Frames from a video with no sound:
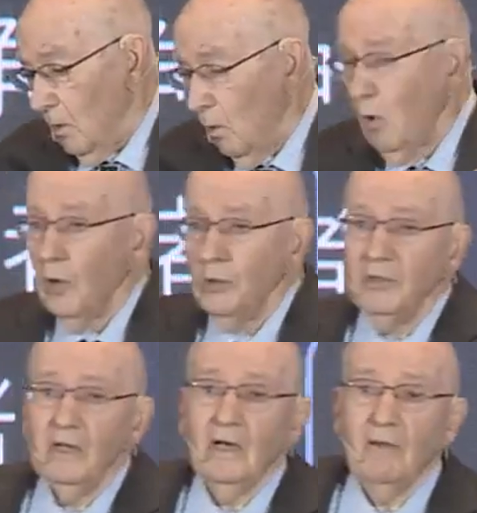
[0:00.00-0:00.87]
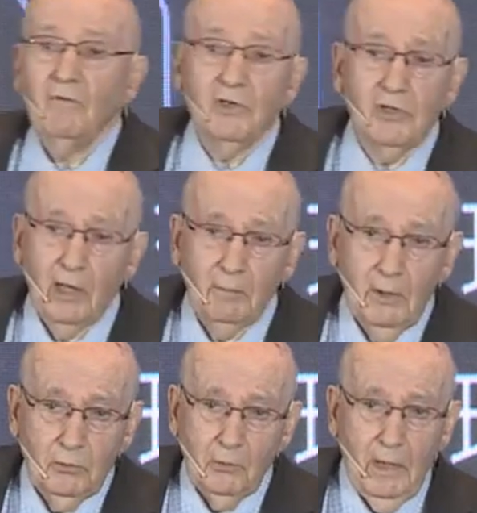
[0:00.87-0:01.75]
Or you didn't even
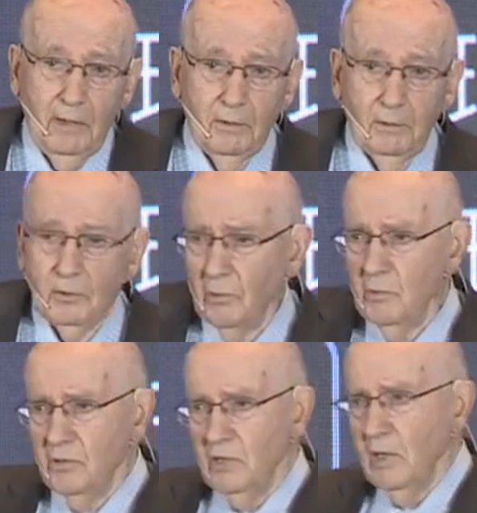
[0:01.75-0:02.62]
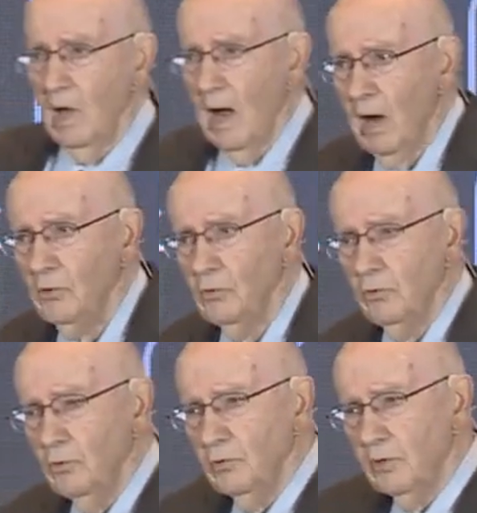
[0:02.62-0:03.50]
segment right. So you see how you
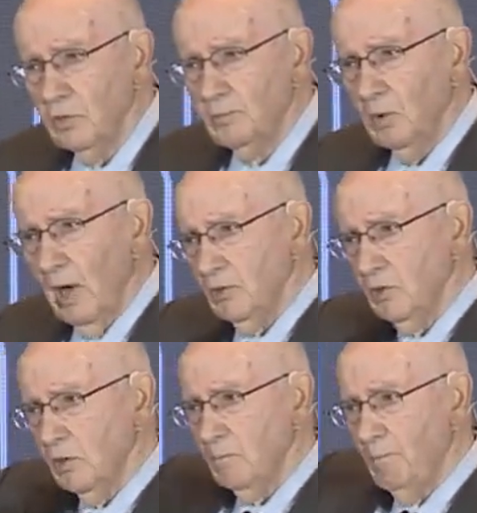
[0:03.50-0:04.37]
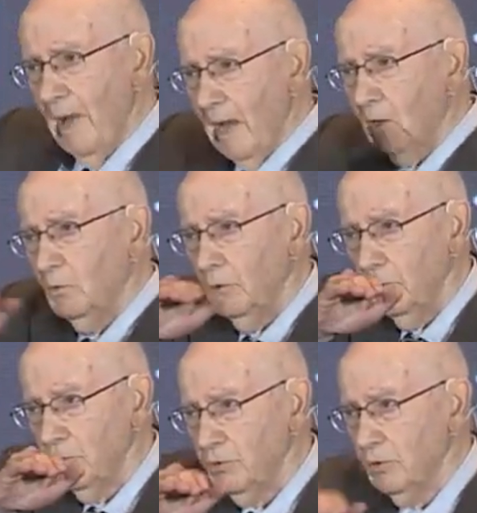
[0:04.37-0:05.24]
use this process
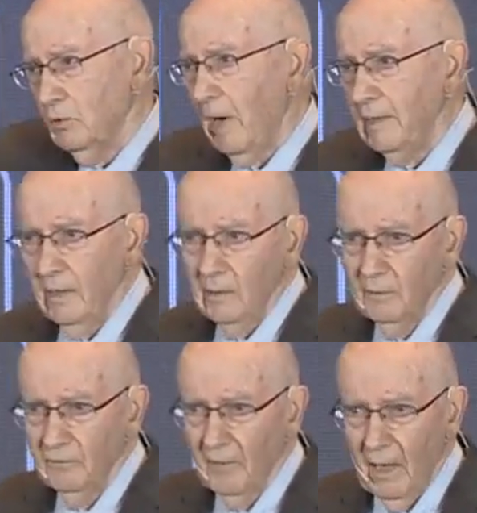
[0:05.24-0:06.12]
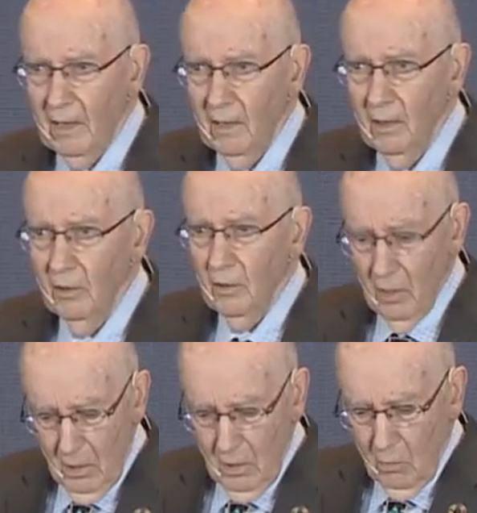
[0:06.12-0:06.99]
backwards to identify
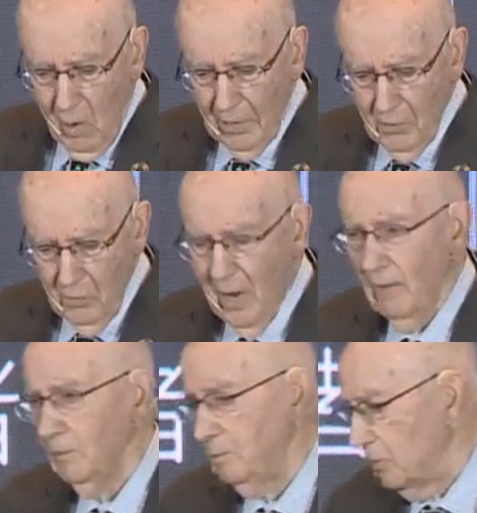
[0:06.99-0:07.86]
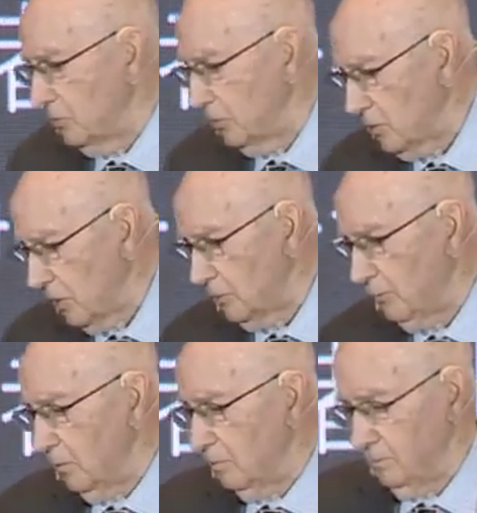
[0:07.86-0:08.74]
why you haven't been successful.